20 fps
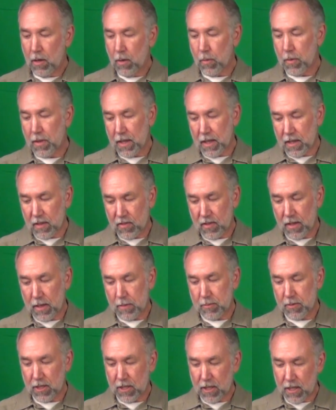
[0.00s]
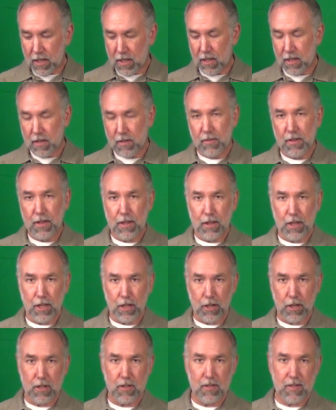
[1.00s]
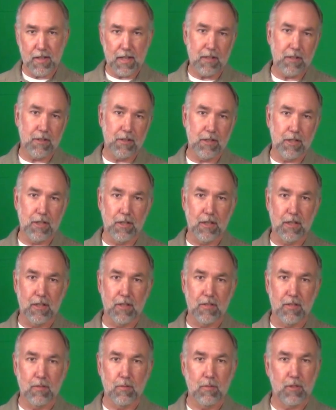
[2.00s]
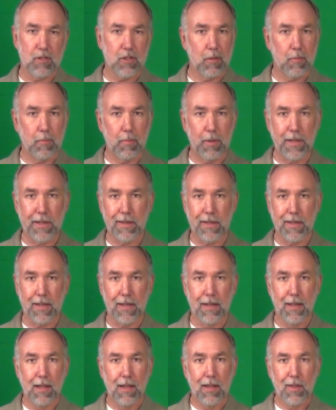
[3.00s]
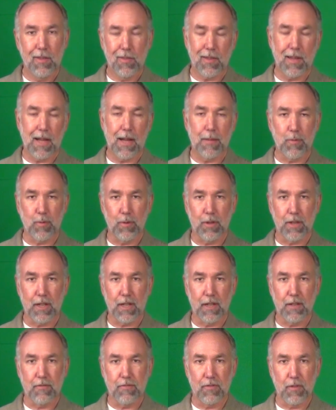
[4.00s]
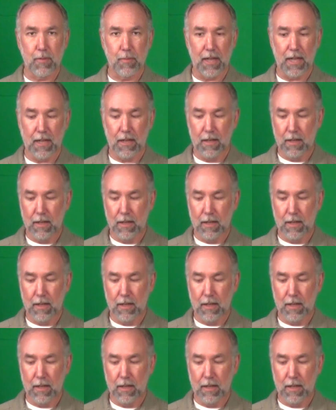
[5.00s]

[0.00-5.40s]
with the exception of the Yard Sentinel units, which completely stopped working for me.